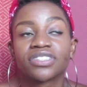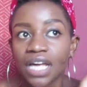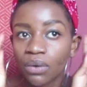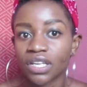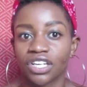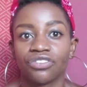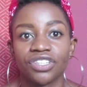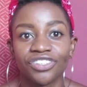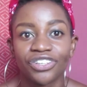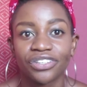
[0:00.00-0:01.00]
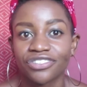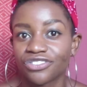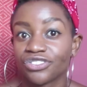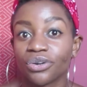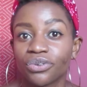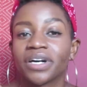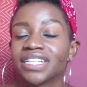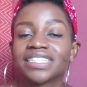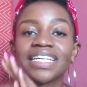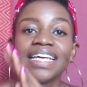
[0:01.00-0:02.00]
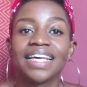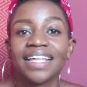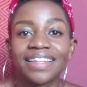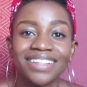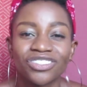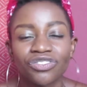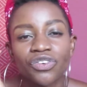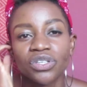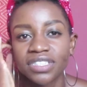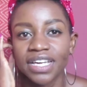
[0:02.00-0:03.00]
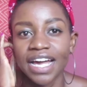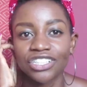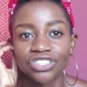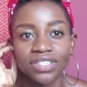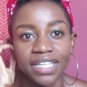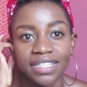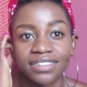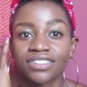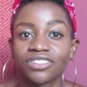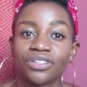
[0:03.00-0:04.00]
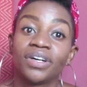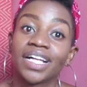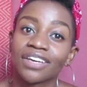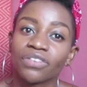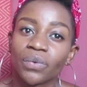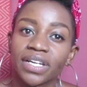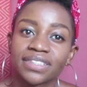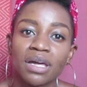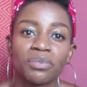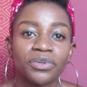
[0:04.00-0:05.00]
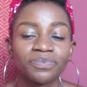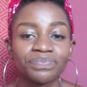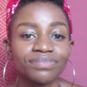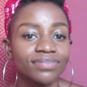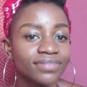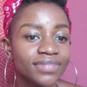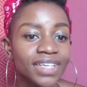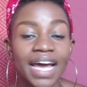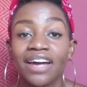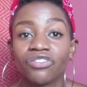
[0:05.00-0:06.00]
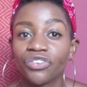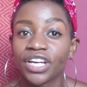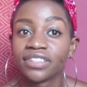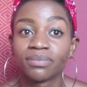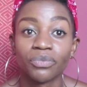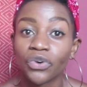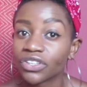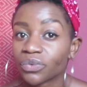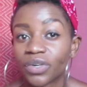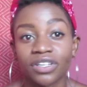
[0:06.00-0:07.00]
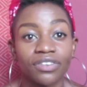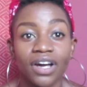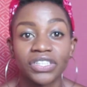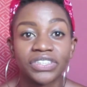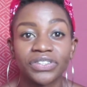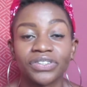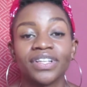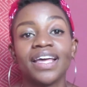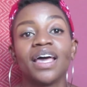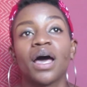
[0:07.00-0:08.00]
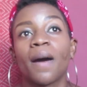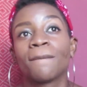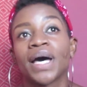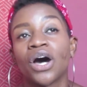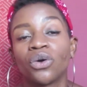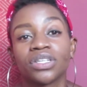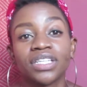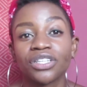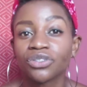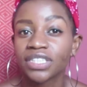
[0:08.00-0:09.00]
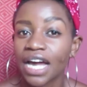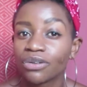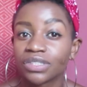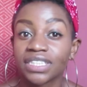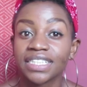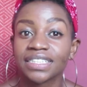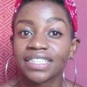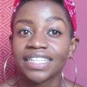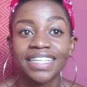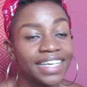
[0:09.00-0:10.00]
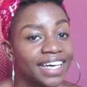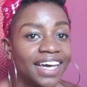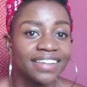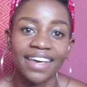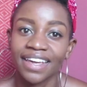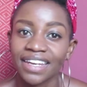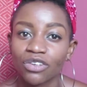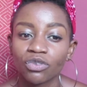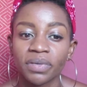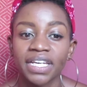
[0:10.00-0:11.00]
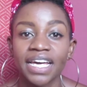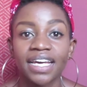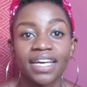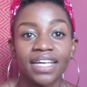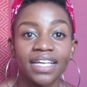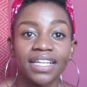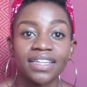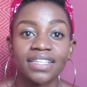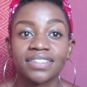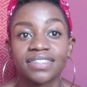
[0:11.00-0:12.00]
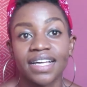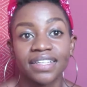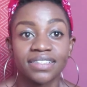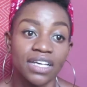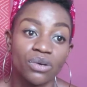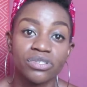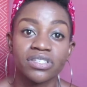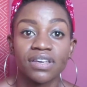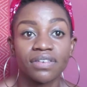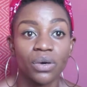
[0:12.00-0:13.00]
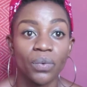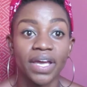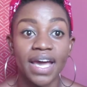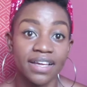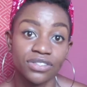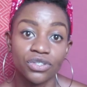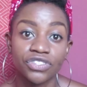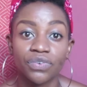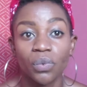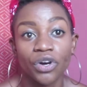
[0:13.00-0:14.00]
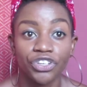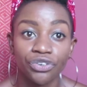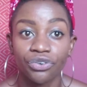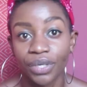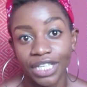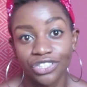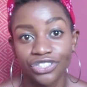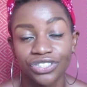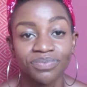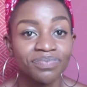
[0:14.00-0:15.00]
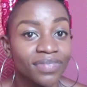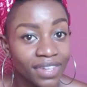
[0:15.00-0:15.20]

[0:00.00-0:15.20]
sound like a ridiculous joke, but there's of course a catch to things. So I'll give you one example. I've read more than one article about little towns in Italy, and the headline will be like, this Italian town is giving away castles for €1 each.